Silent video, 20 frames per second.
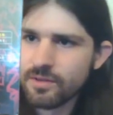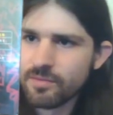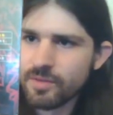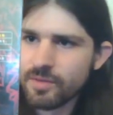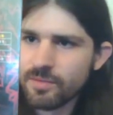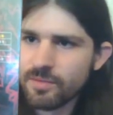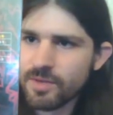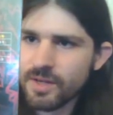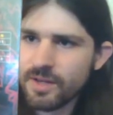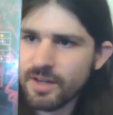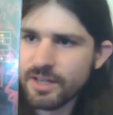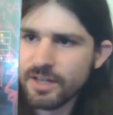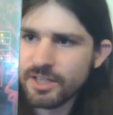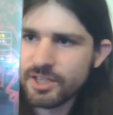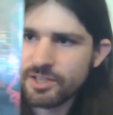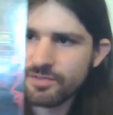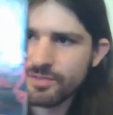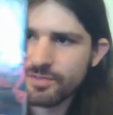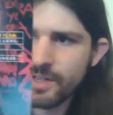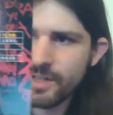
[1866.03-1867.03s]
Uma
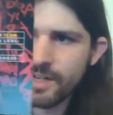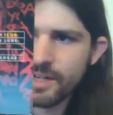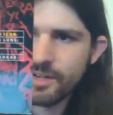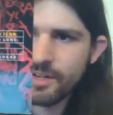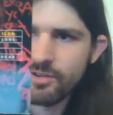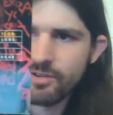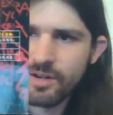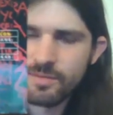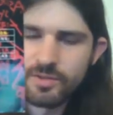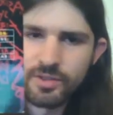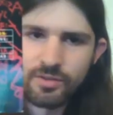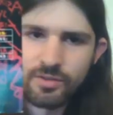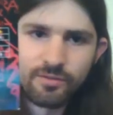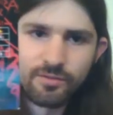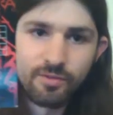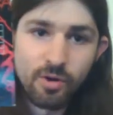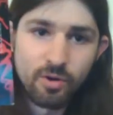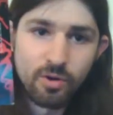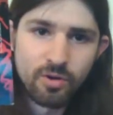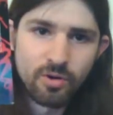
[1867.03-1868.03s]
Mahesh Vinayakram
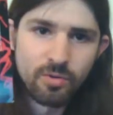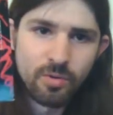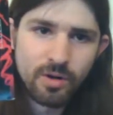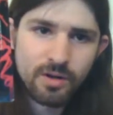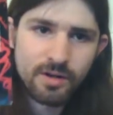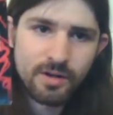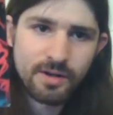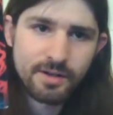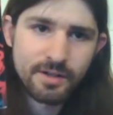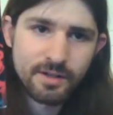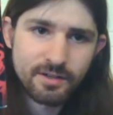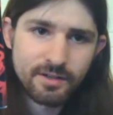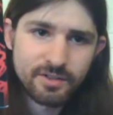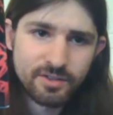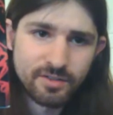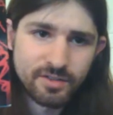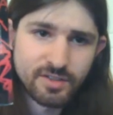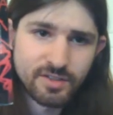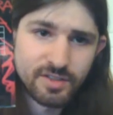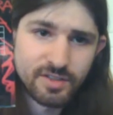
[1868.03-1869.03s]
doing vocal work on here.
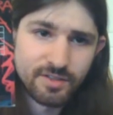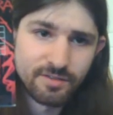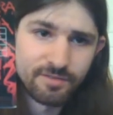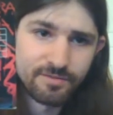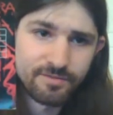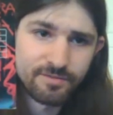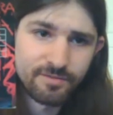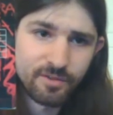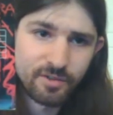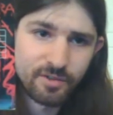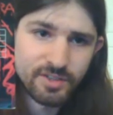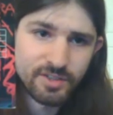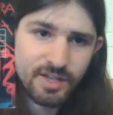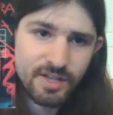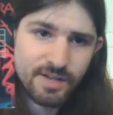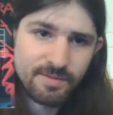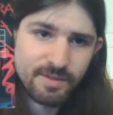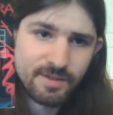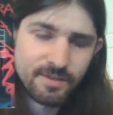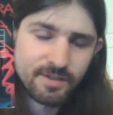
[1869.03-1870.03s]
So this is the
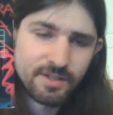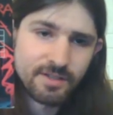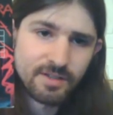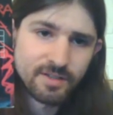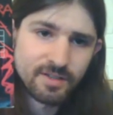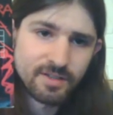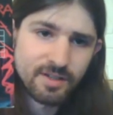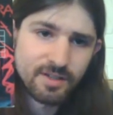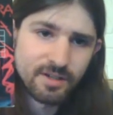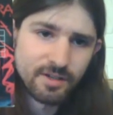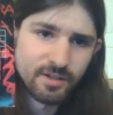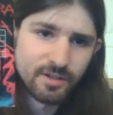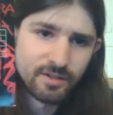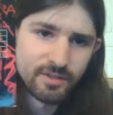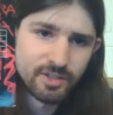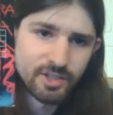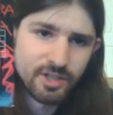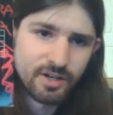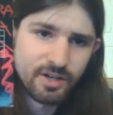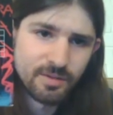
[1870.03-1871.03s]
first time that you get to
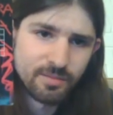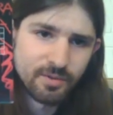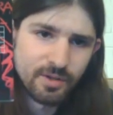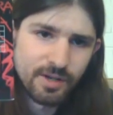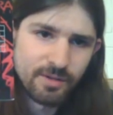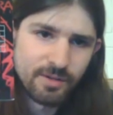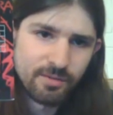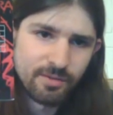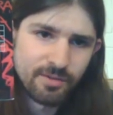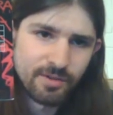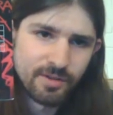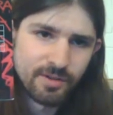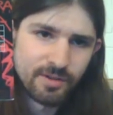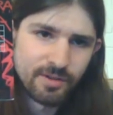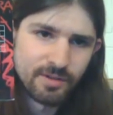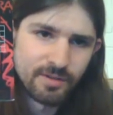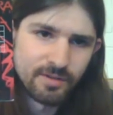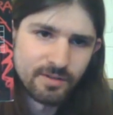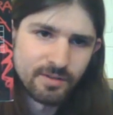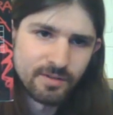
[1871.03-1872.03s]
hear Sean playing with
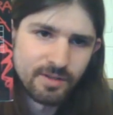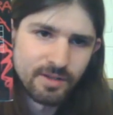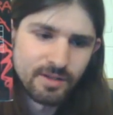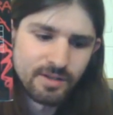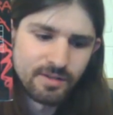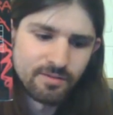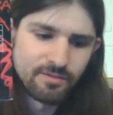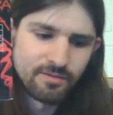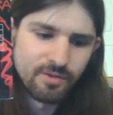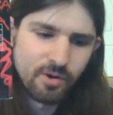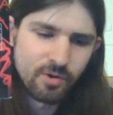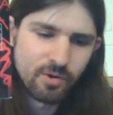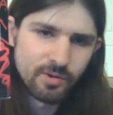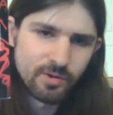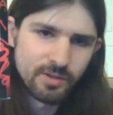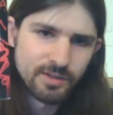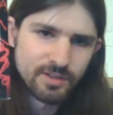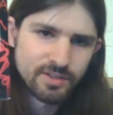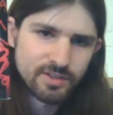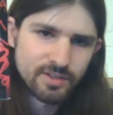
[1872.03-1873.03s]
a Indian
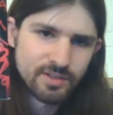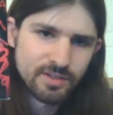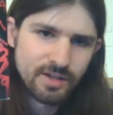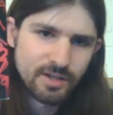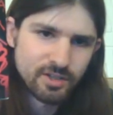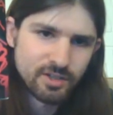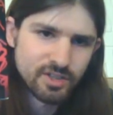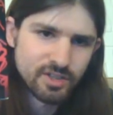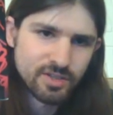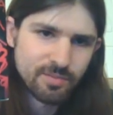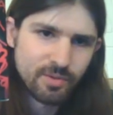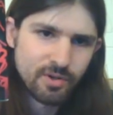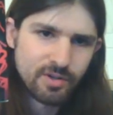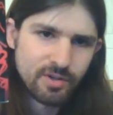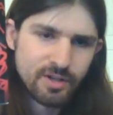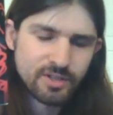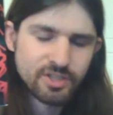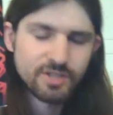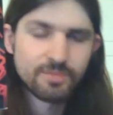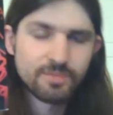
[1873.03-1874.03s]
vocalist and not just a
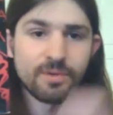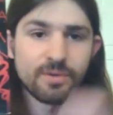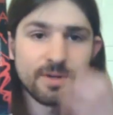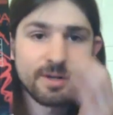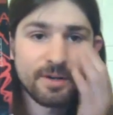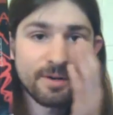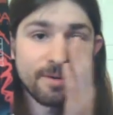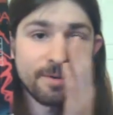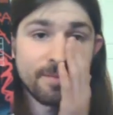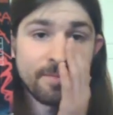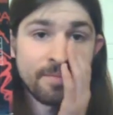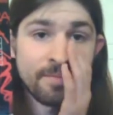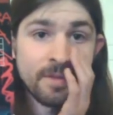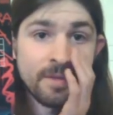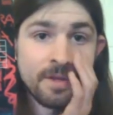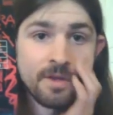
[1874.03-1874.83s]
percussion player.